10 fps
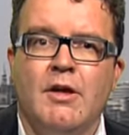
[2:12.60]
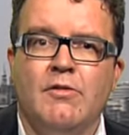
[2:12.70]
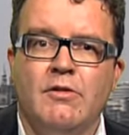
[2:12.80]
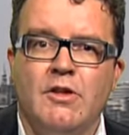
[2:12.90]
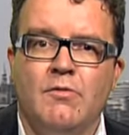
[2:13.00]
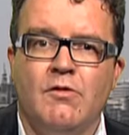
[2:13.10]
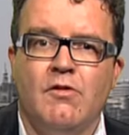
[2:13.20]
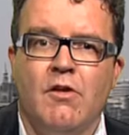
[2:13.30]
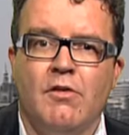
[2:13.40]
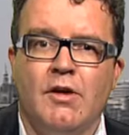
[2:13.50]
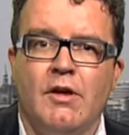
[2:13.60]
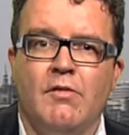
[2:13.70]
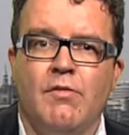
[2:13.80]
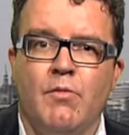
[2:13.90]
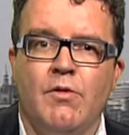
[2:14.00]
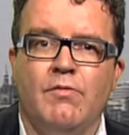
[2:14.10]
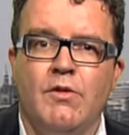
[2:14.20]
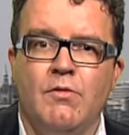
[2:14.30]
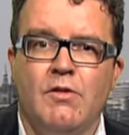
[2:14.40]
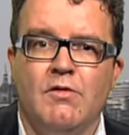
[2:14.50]
that she was a target for one of
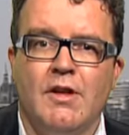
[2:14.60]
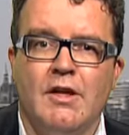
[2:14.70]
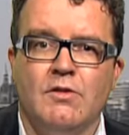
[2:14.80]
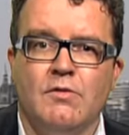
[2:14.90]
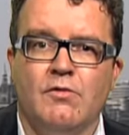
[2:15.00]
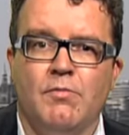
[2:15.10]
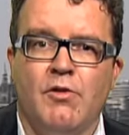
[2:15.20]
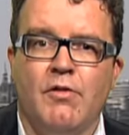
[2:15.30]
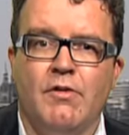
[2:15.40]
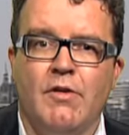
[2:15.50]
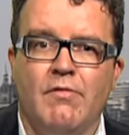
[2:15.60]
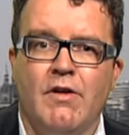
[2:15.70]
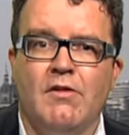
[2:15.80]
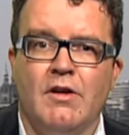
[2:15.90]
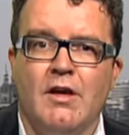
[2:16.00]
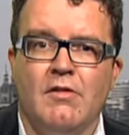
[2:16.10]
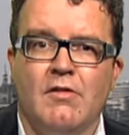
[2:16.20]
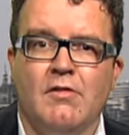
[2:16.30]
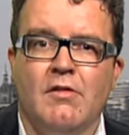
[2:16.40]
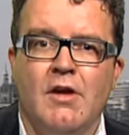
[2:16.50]
News International's private
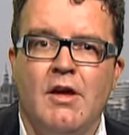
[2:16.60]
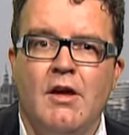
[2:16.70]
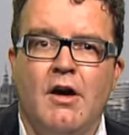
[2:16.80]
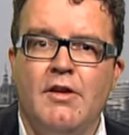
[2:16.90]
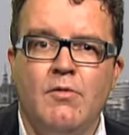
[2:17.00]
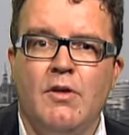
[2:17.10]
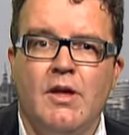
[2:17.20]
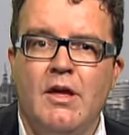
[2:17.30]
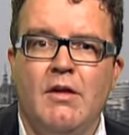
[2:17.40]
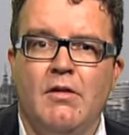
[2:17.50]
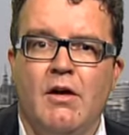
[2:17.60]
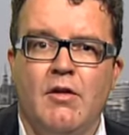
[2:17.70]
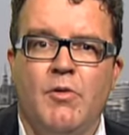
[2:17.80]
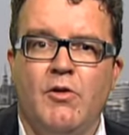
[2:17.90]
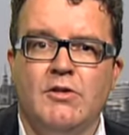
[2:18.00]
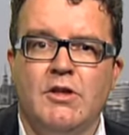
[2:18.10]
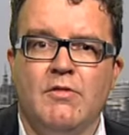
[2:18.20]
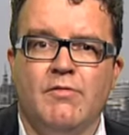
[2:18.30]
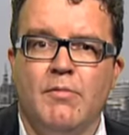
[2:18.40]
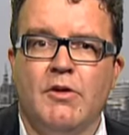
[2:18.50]
investigators. I don't hear an apology
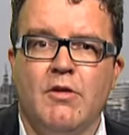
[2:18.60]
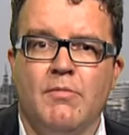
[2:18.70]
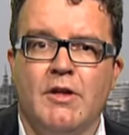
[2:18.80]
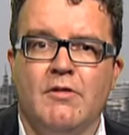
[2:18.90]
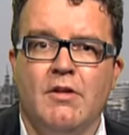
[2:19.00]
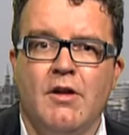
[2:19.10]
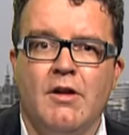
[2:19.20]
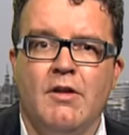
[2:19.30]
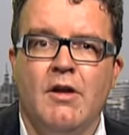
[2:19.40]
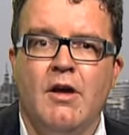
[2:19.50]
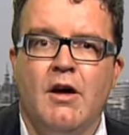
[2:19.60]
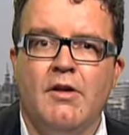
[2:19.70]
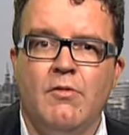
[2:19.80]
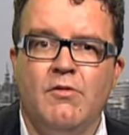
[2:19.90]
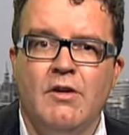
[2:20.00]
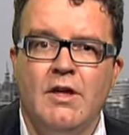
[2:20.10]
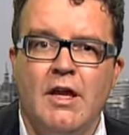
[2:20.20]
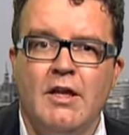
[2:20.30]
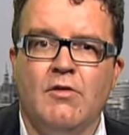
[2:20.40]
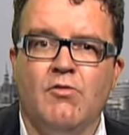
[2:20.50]
from the company tonight. I don't see
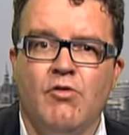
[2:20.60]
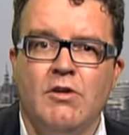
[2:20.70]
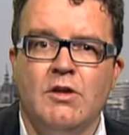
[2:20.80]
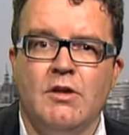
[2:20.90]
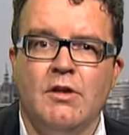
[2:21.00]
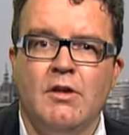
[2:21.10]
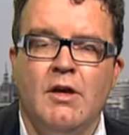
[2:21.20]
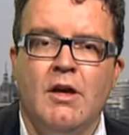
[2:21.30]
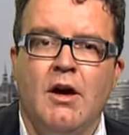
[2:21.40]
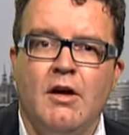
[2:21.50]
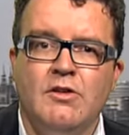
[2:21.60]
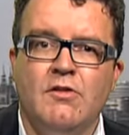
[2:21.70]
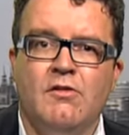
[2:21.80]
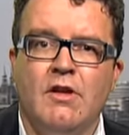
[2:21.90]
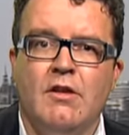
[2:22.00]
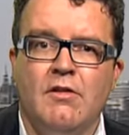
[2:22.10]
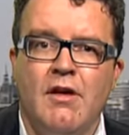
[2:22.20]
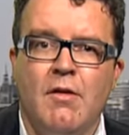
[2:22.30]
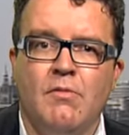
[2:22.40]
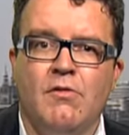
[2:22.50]
any contrition. I just see an
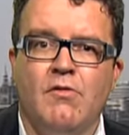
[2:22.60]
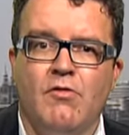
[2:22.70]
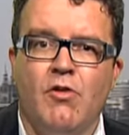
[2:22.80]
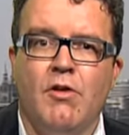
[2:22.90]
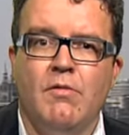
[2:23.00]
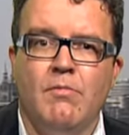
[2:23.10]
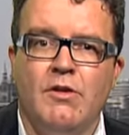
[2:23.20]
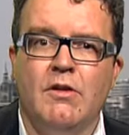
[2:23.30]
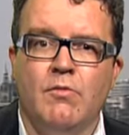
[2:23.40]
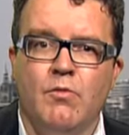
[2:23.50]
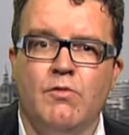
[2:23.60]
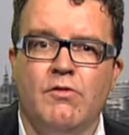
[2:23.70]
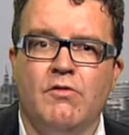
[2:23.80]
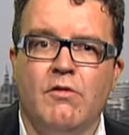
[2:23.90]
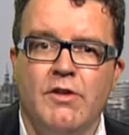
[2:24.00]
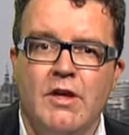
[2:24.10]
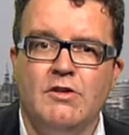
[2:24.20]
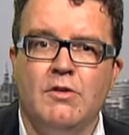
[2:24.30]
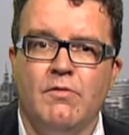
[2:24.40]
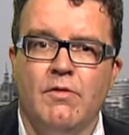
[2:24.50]
attempt to try and muddy the waters on the
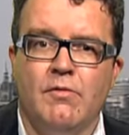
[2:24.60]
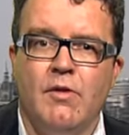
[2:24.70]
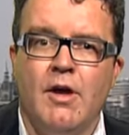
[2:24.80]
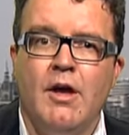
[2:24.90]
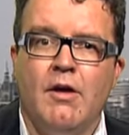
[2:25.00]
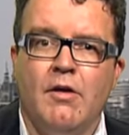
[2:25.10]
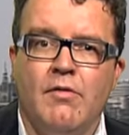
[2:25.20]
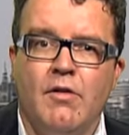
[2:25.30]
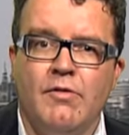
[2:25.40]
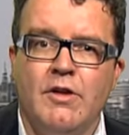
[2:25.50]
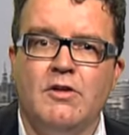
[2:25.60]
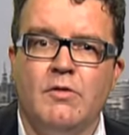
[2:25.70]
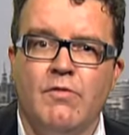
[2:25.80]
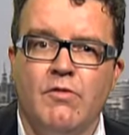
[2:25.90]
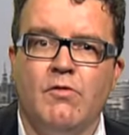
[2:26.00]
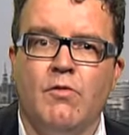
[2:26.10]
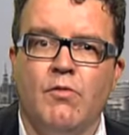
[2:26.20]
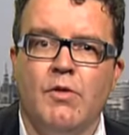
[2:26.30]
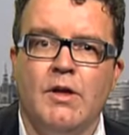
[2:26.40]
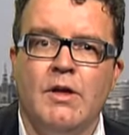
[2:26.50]
issue of the, uh, on the, issue of the
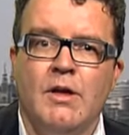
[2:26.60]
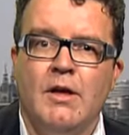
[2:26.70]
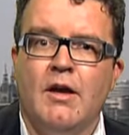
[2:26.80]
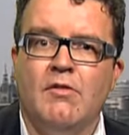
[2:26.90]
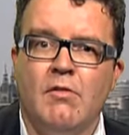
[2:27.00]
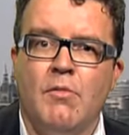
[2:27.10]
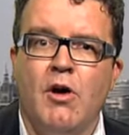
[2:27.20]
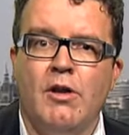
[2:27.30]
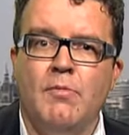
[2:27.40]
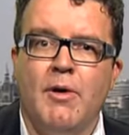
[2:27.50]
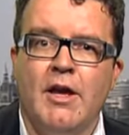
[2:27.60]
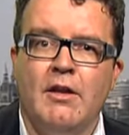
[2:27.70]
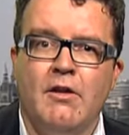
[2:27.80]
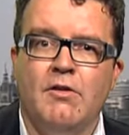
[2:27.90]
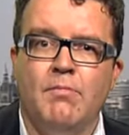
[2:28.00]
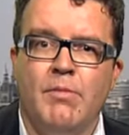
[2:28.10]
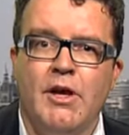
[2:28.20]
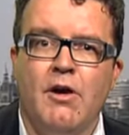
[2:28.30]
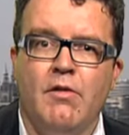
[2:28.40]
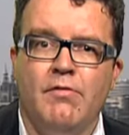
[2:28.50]
story, and some highly paid London P
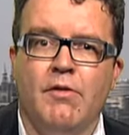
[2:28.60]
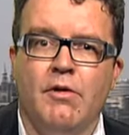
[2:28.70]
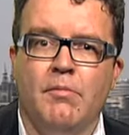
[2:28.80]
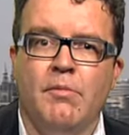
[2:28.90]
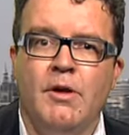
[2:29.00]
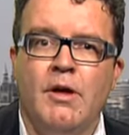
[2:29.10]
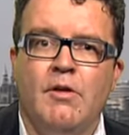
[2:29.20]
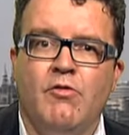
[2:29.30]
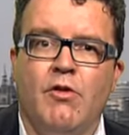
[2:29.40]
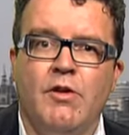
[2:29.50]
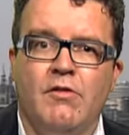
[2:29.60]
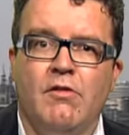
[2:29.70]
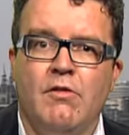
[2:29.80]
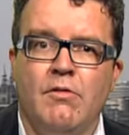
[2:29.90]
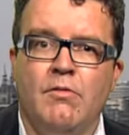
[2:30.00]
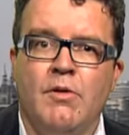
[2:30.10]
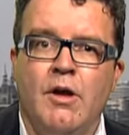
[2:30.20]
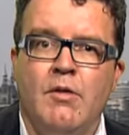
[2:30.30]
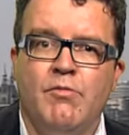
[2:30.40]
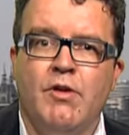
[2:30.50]
R firm trying to
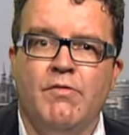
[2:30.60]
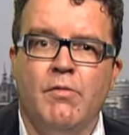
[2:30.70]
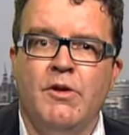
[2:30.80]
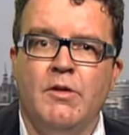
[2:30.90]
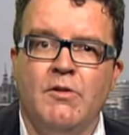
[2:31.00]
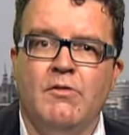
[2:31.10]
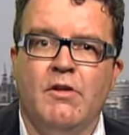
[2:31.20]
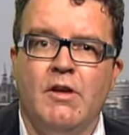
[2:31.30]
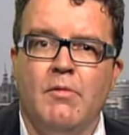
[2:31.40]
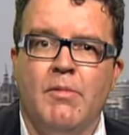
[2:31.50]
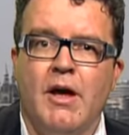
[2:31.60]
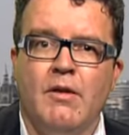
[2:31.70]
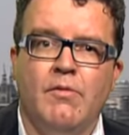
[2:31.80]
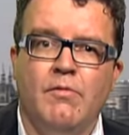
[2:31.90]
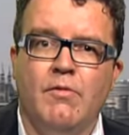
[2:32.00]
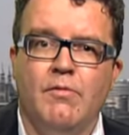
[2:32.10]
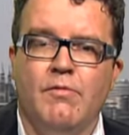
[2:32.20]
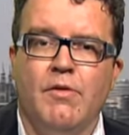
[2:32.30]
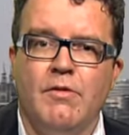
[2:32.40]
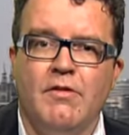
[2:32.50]
brief the B B C about
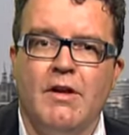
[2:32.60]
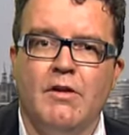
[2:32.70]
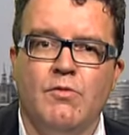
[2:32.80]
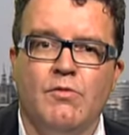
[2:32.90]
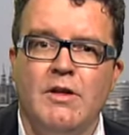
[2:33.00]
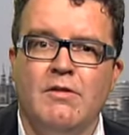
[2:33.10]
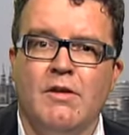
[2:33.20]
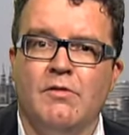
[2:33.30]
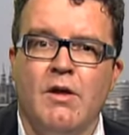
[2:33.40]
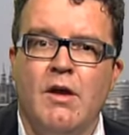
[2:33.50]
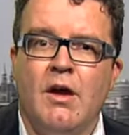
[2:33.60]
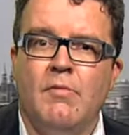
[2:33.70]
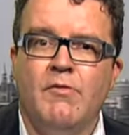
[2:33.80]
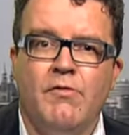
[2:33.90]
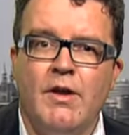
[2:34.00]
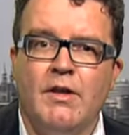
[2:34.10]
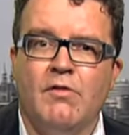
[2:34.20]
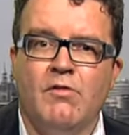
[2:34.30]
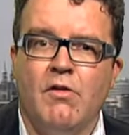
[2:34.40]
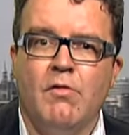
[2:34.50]
very technical details. I'm afraid that
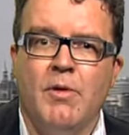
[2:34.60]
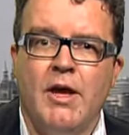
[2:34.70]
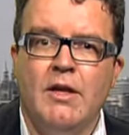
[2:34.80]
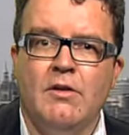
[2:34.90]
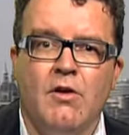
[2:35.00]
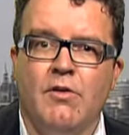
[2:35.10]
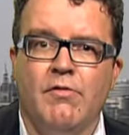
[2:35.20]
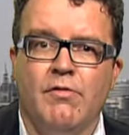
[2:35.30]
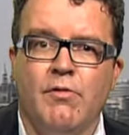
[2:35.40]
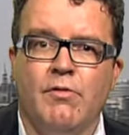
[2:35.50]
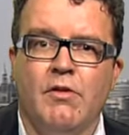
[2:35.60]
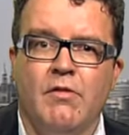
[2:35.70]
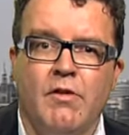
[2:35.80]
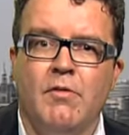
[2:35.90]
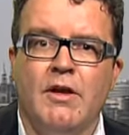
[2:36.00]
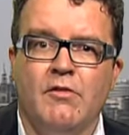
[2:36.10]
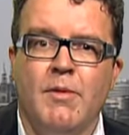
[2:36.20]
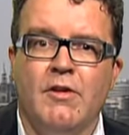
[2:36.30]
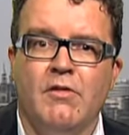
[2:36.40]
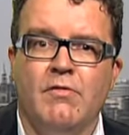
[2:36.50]
Sarah Payne can't afford a very
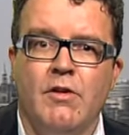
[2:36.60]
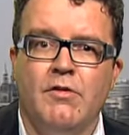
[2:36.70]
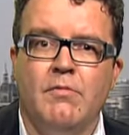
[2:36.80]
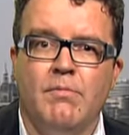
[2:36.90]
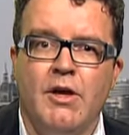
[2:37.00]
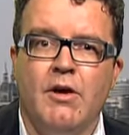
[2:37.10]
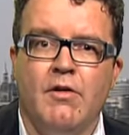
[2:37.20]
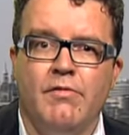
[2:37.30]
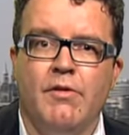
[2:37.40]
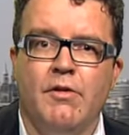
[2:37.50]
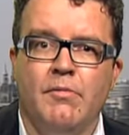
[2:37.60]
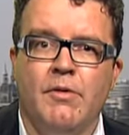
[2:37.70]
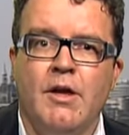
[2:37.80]
expensive London P R firm